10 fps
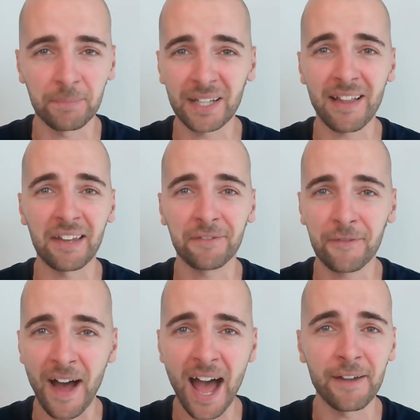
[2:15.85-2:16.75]
but the last
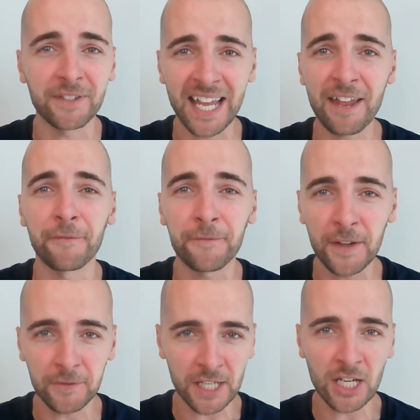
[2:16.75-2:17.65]
5, 10,
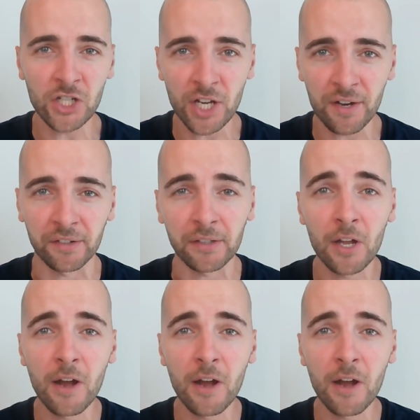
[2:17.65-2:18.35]
15 years.